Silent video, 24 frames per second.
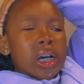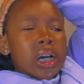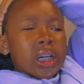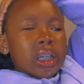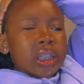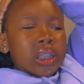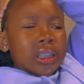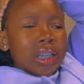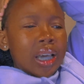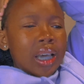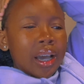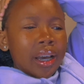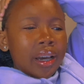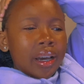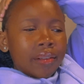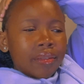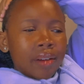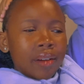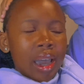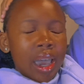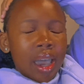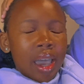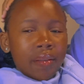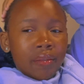check if
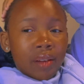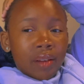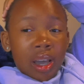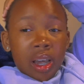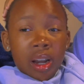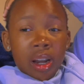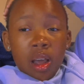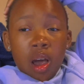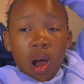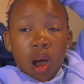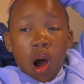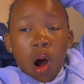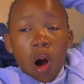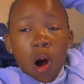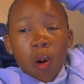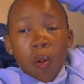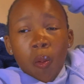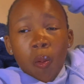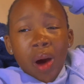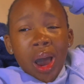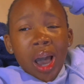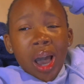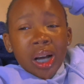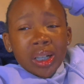I have any
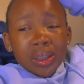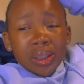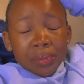homeworks,